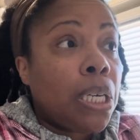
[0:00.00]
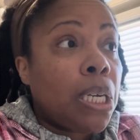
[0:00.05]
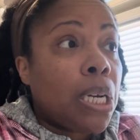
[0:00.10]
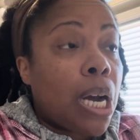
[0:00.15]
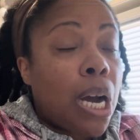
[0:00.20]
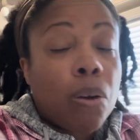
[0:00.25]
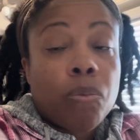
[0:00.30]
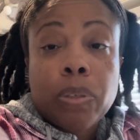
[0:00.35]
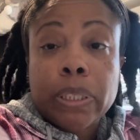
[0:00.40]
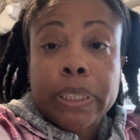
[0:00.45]

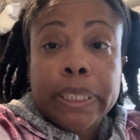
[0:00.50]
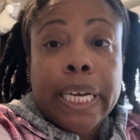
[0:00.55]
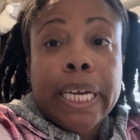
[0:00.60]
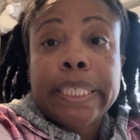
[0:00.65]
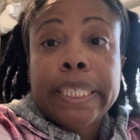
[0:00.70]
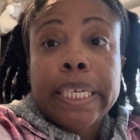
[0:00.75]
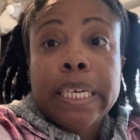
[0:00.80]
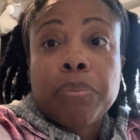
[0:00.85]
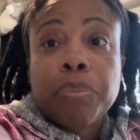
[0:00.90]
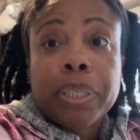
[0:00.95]
I wish I
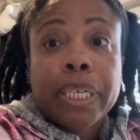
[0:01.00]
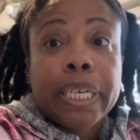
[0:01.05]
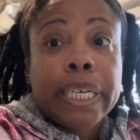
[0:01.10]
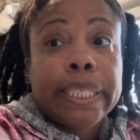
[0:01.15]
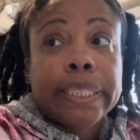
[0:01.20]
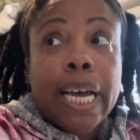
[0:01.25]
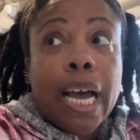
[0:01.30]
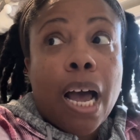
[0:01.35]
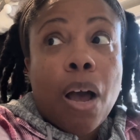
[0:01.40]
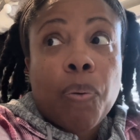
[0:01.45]
did
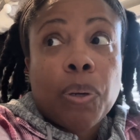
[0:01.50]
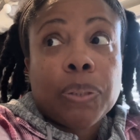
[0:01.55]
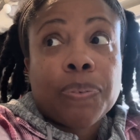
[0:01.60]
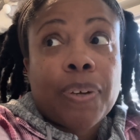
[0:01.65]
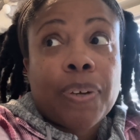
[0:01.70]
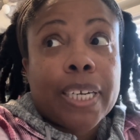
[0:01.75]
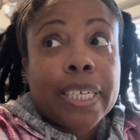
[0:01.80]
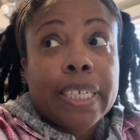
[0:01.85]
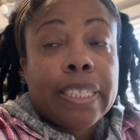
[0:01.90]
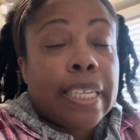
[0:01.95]
because I always
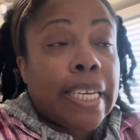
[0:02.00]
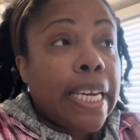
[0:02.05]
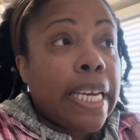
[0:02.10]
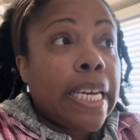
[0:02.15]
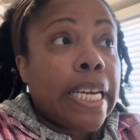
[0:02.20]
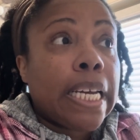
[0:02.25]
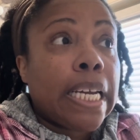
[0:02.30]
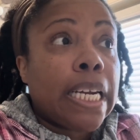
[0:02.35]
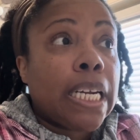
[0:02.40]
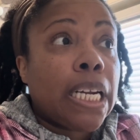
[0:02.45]
find it in
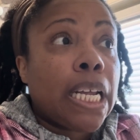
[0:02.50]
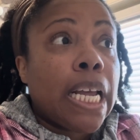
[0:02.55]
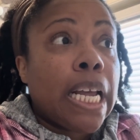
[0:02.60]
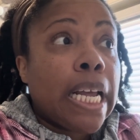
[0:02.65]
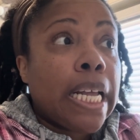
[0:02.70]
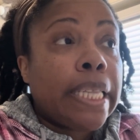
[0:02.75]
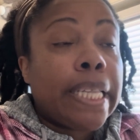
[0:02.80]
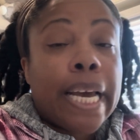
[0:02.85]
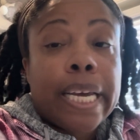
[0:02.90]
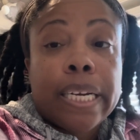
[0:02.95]
the end
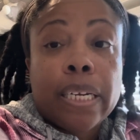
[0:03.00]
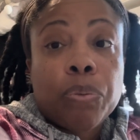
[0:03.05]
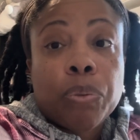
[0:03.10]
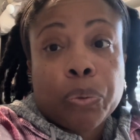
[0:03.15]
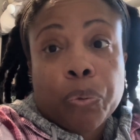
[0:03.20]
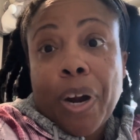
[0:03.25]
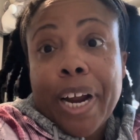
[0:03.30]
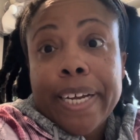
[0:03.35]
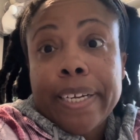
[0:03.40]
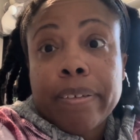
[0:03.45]
that it was
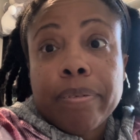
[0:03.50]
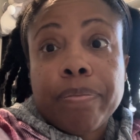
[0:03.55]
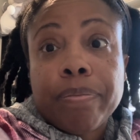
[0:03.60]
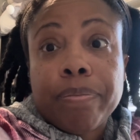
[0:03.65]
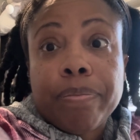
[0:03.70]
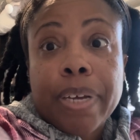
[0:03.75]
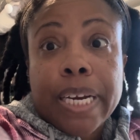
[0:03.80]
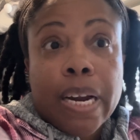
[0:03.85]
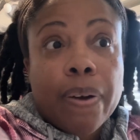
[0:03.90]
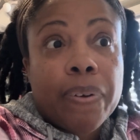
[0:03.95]
right
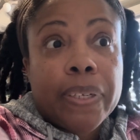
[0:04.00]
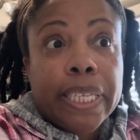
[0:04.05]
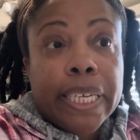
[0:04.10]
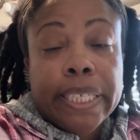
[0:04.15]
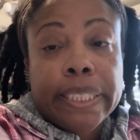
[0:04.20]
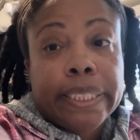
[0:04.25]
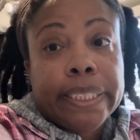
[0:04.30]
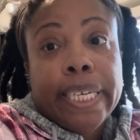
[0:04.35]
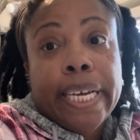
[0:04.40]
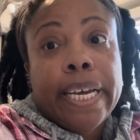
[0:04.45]
and everything
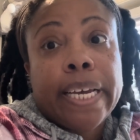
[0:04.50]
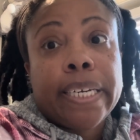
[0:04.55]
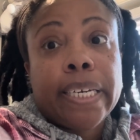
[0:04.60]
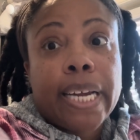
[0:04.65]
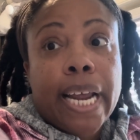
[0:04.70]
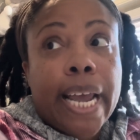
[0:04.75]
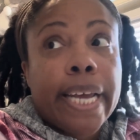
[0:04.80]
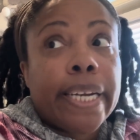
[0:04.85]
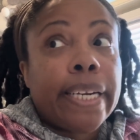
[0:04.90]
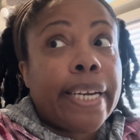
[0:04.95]
it said.
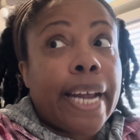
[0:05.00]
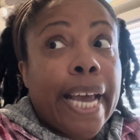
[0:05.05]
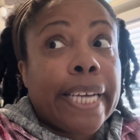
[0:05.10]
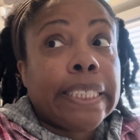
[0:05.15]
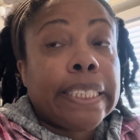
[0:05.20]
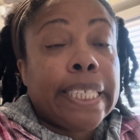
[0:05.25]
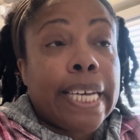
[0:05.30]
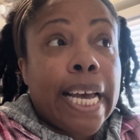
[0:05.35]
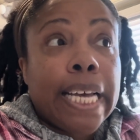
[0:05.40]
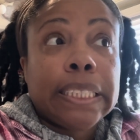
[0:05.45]
And it
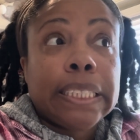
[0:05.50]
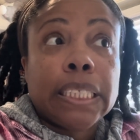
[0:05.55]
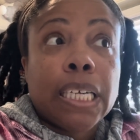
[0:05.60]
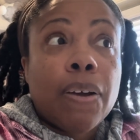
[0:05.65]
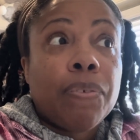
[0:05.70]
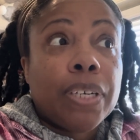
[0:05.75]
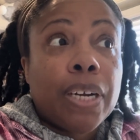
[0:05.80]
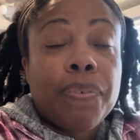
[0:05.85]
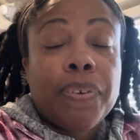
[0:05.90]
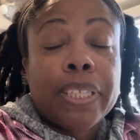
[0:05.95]
actually has
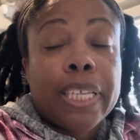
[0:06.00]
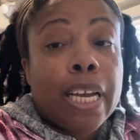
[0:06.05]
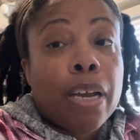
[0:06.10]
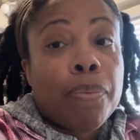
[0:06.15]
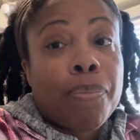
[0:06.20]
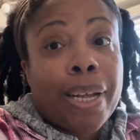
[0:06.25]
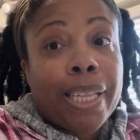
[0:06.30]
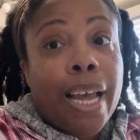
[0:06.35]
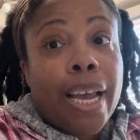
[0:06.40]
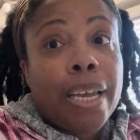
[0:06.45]
covered everything in
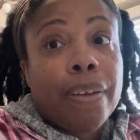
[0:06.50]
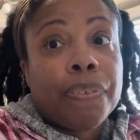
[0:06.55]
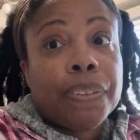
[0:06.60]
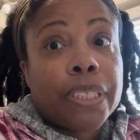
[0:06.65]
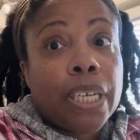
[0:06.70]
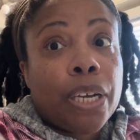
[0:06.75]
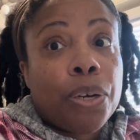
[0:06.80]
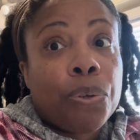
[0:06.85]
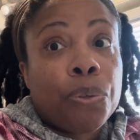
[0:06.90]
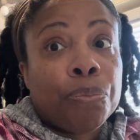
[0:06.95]
my life.
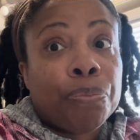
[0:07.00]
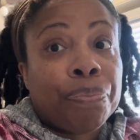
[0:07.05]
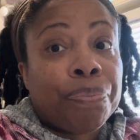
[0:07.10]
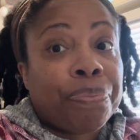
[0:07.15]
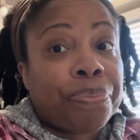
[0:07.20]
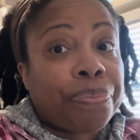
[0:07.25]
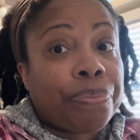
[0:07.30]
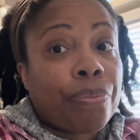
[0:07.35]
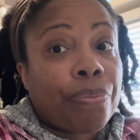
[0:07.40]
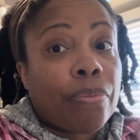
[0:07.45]
So
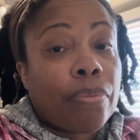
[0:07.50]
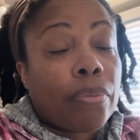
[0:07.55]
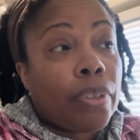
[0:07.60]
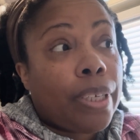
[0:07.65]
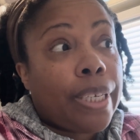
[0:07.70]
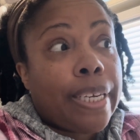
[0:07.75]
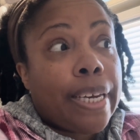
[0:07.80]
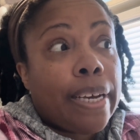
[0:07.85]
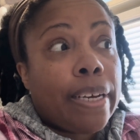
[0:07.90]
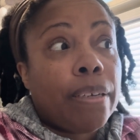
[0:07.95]

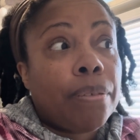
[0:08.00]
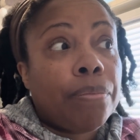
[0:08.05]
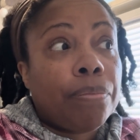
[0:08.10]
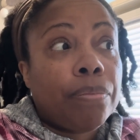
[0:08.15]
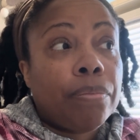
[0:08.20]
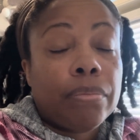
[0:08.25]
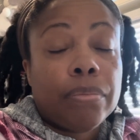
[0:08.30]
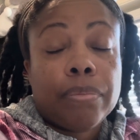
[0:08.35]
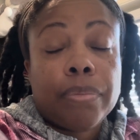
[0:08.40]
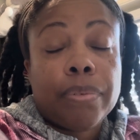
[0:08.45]
yeah.
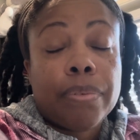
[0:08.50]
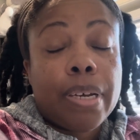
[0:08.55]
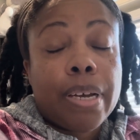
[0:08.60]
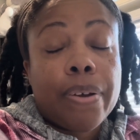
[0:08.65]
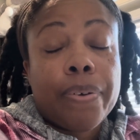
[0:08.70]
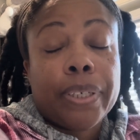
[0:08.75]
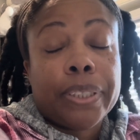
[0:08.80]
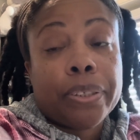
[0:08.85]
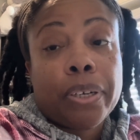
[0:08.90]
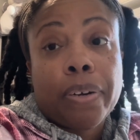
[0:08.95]

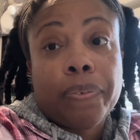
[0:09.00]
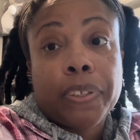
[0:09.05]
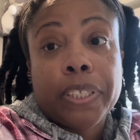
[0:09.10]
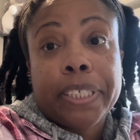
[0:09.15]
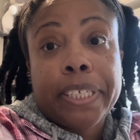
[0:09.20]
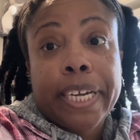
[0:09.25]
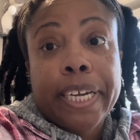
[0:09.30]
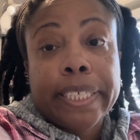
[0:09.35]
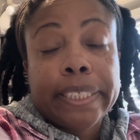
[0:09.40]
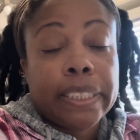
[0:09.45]
Anyway, sorry for the
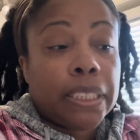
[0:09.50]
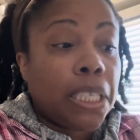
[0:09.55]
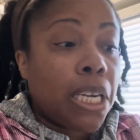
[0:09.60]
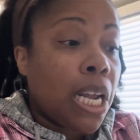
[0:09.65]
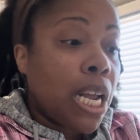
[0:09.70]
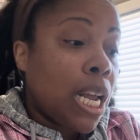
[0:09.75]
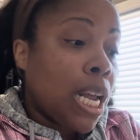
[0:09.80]
tangent.